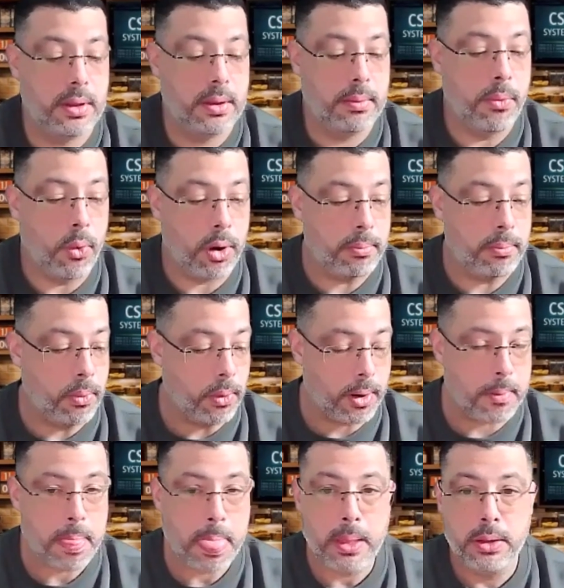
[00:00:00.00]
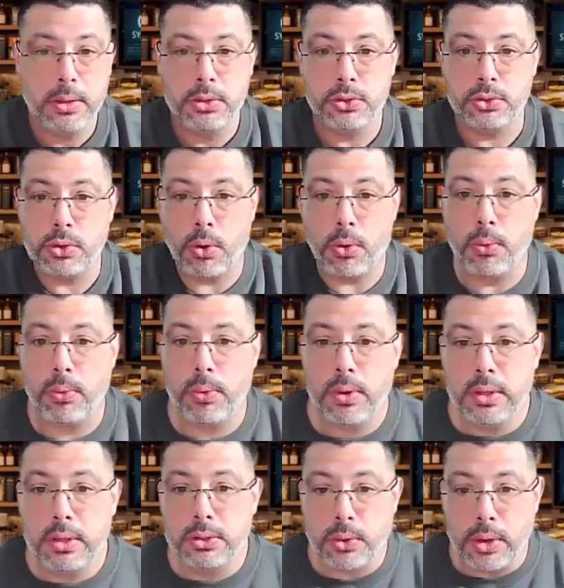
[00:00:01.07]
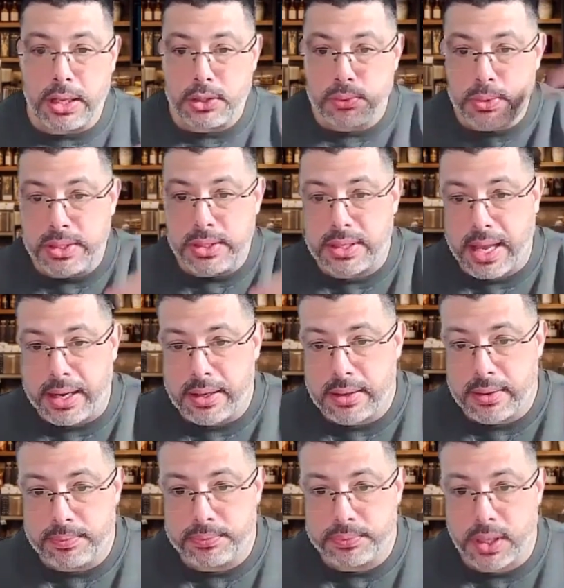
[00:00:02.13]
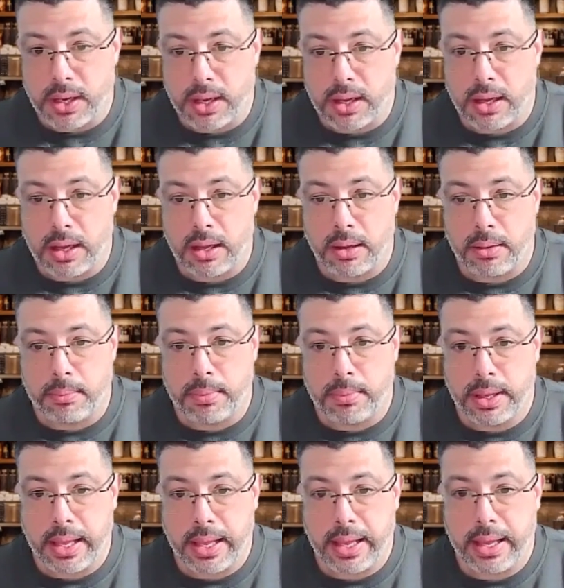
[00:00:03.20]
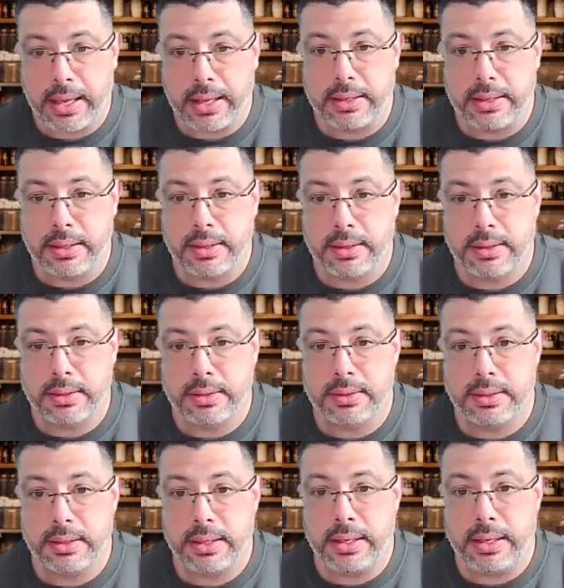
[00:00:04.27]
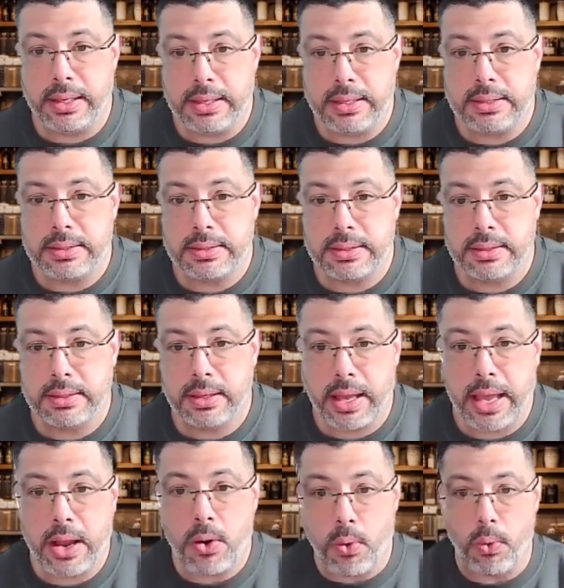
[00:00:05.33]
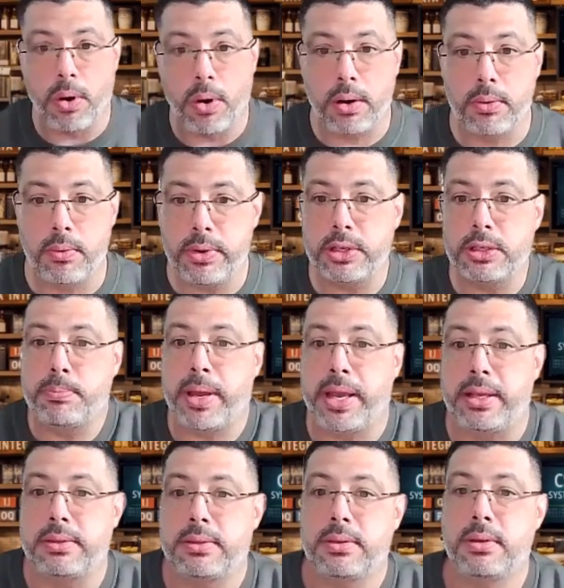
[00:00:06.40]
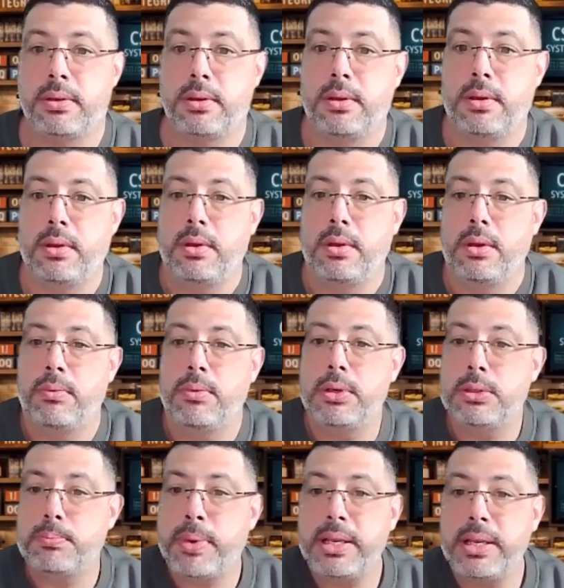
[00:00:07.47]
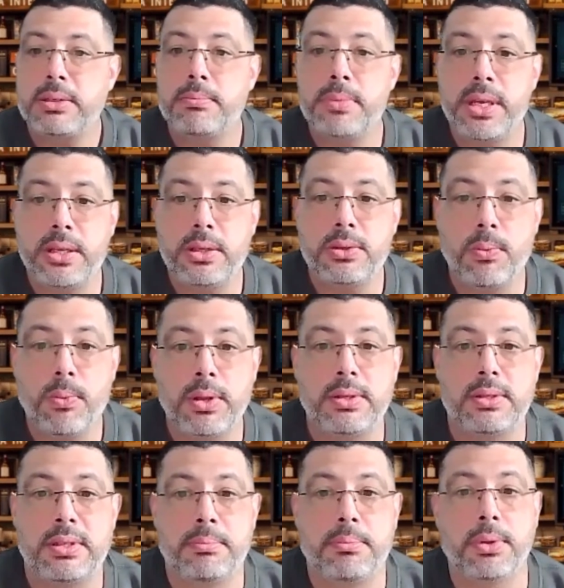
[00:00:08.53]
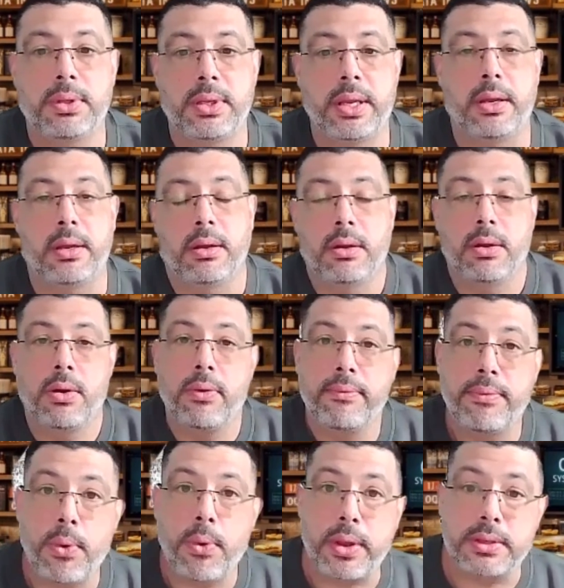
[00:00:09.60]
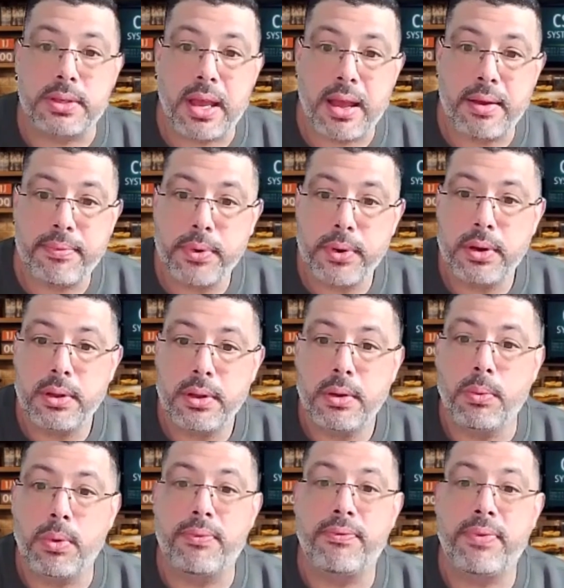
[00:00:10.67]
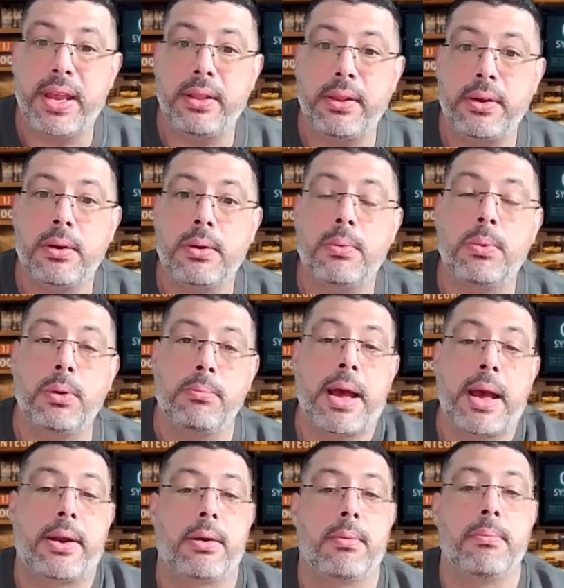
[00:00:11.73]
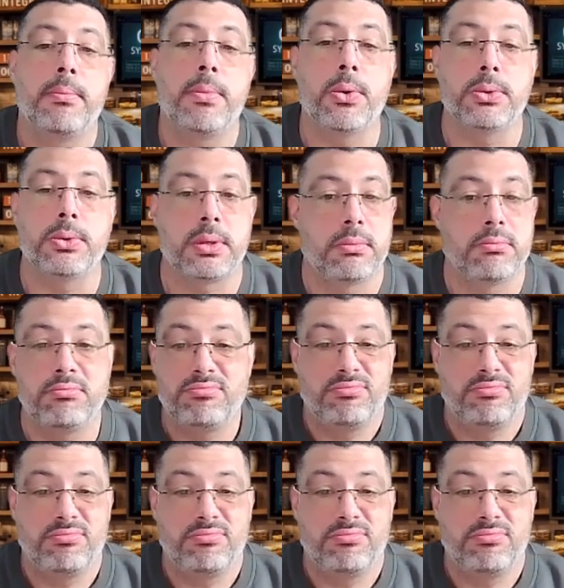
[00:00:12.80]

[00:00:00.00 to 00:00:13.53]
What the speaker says: more and more. So let's reset. And it is a core risk base. Risk base means one simple thing: focus effort where failure would matter most.